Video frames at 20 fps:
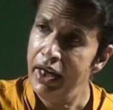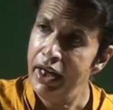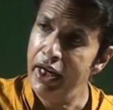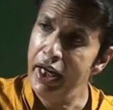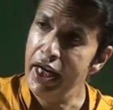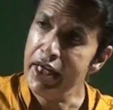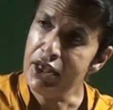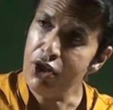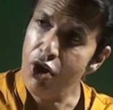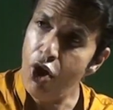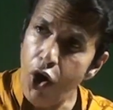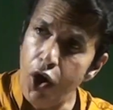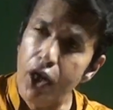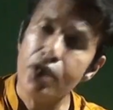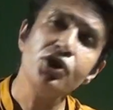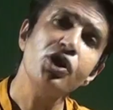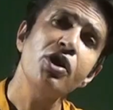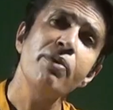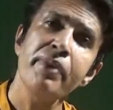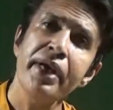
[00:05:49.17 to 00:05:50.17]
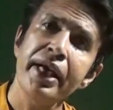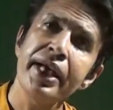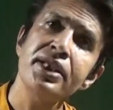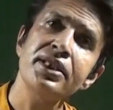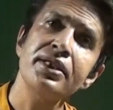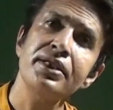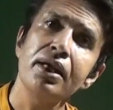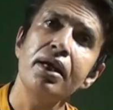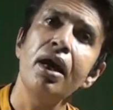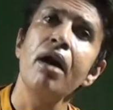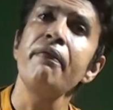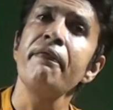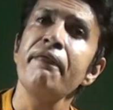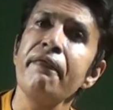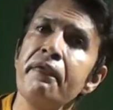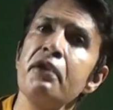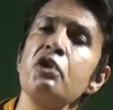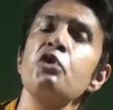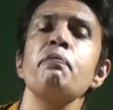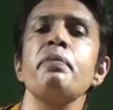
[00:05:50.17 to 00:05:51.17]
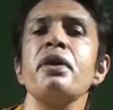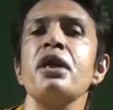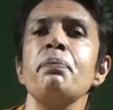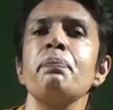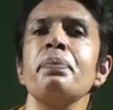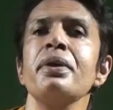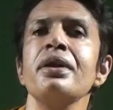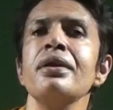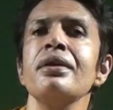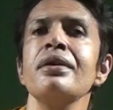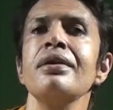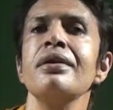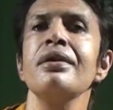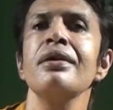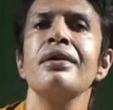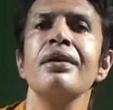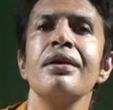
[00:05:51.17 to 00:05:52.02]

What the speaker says: it also makes a few people